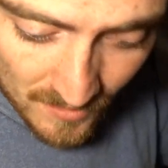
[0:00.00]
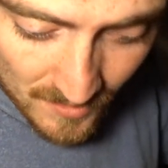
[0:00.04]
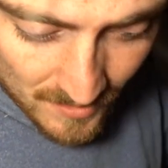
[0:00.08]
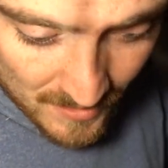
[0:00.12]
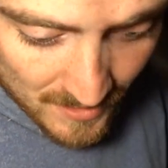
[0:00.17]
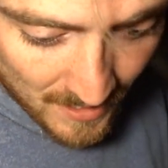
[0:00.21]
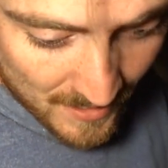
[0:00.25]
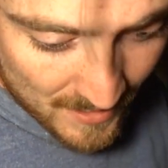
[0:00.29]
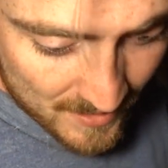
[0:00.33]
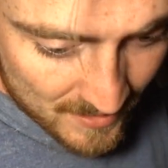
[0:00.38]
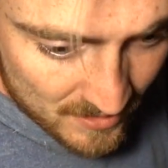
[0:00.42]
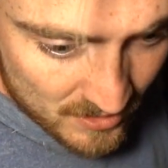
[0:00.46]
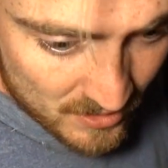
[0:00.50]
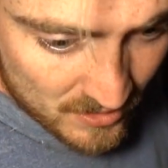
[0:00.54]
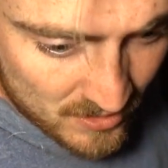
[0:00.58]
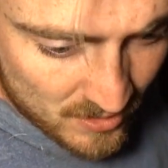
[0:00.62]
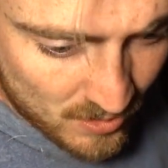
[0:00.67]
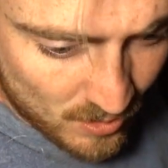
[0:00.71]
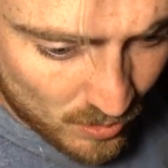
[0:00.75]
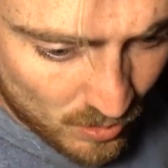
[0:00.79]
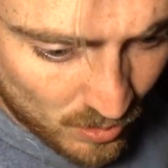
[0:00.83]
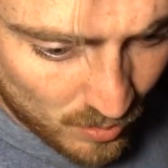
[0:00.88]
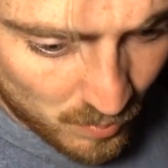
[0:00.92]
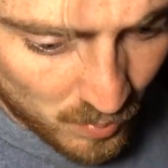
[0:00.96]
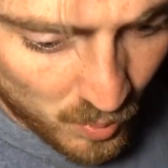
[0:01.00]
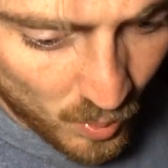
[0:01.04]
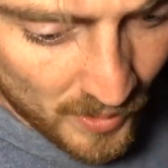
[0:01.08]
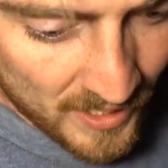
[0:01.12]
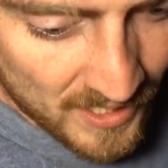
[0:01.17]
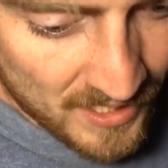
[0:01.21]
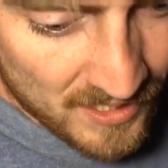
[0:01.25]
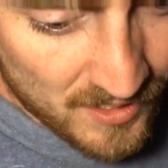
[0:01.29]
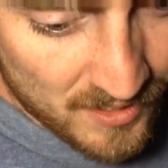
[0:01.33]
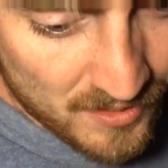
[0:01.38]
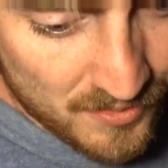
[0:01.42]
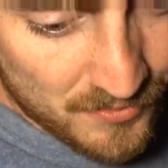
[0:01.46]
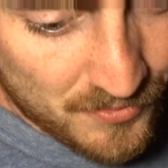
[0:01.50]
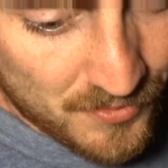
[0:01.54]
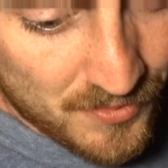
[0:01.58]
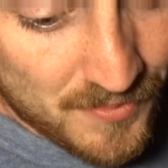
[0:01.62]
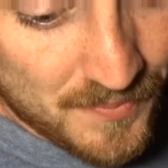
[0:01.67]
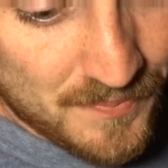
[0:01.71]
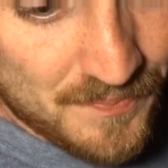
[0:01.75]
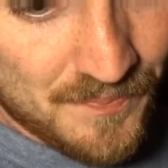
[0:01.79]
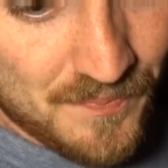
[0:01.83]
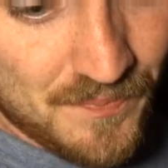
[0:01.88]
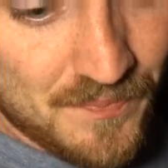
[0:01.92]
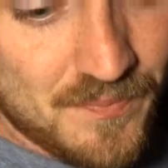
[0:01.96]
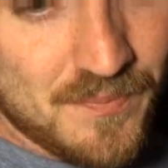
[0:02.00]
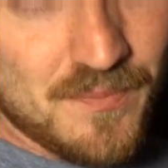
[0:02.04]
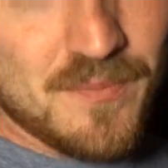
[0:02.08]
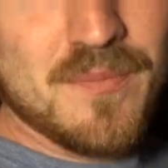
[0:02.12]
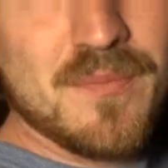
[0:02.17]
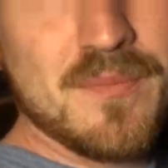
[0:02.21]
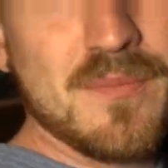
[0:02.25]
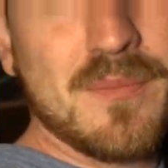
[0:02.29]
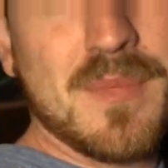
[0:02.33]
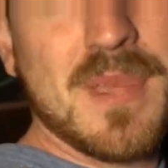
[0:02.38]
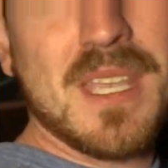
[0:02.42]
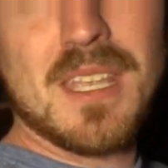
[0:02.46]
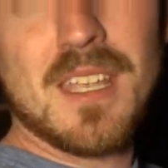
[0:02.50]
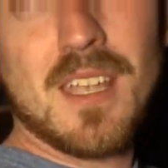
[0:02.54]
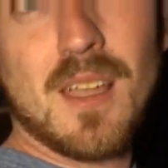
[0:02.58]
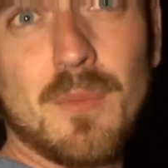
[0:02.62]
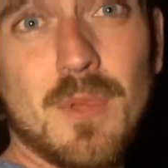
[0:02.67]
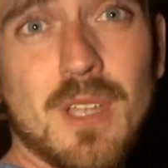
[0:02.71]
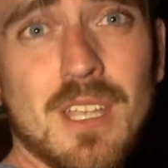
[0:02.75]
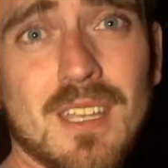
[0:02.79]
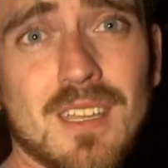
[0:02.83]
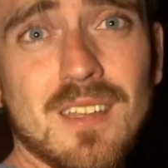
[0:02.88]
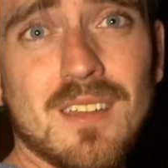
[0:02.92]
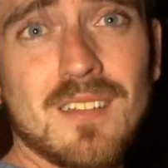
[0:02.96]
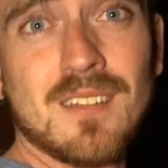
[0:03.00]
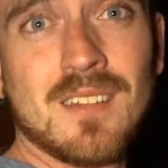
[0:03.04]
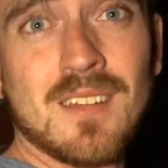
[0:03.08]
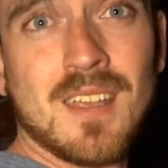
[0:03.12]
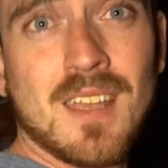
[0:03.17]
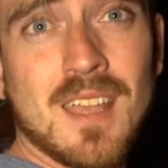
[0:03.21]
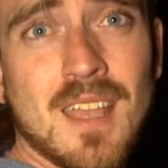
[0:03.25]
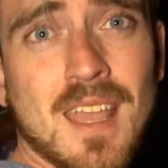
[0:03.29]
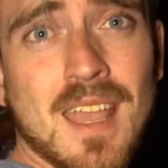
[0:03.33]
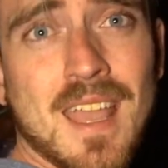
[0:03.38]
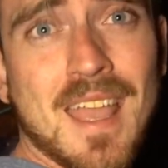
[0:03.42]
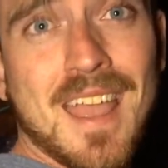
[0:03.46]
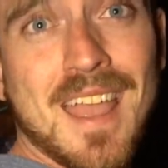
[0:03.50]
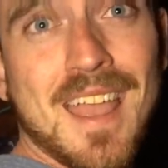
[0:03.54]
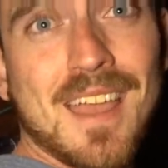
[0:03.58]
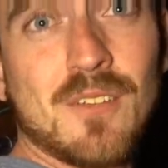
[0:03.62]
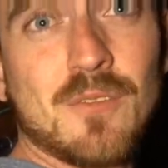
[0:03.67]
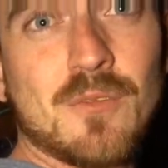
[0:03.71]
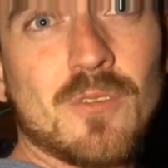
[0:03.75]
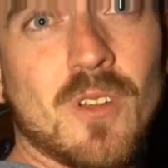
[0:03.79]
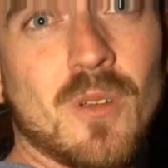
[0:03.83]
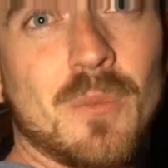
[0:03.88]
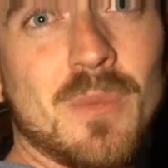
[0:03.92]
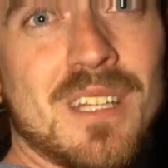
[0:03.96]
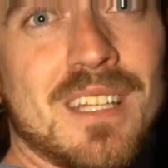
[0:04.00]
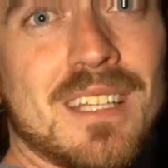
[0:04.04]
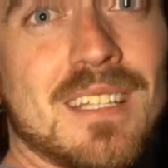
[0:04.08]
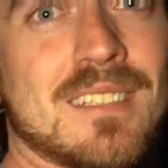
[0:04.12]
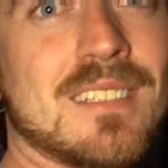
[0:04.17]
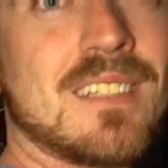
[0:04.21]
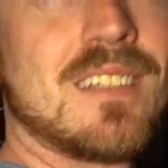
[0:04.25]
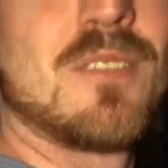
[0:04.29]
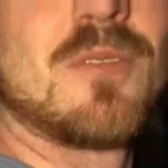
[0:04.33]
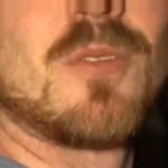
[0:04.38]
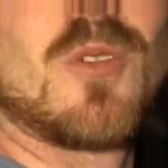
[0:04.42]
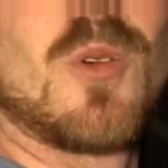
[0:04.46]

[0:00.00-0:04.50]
kind of just the whole point of me coming and filming this, and of